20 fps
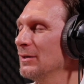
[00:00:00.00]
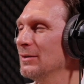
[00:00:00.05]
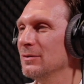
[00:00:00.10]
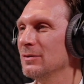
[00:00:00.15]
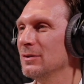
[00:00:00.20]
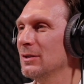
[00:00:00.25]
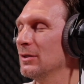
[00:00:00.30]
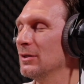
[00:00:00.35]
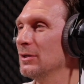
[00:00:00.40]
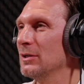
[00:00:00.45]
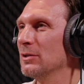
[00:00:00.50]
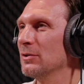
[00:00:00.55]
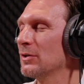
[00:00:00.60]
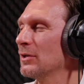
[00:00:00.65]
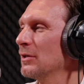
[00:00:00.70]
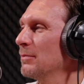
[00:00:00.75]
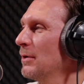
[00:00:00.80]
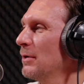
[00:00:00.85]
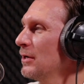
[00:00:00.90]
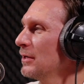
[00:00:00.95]
you look
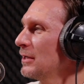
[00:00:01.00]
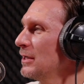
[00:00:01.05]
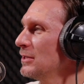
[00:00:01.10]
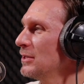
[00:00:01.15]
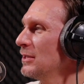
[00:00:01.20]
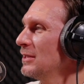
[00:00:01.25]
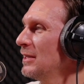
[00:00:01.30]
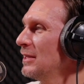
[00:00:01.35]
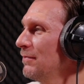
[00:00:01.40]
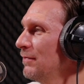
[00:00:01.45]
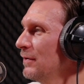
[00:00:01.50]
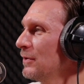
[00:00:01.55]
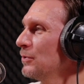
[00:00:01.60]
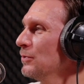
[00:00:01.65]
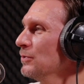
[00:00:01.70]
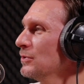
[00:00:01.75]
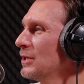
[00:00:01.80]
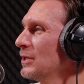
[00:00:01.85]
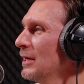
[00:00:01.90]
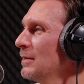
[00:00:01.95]
at the market, it's a
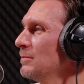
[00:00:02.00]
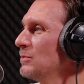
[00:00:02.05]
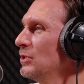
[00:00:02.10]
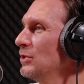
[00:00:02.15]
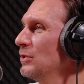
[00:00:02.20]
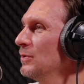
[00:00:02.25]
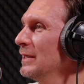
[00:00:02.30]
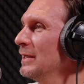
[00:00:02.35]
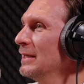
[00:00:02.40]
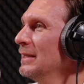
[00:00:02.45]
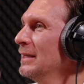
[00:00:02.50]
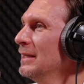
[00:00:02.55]
difficult time to do it.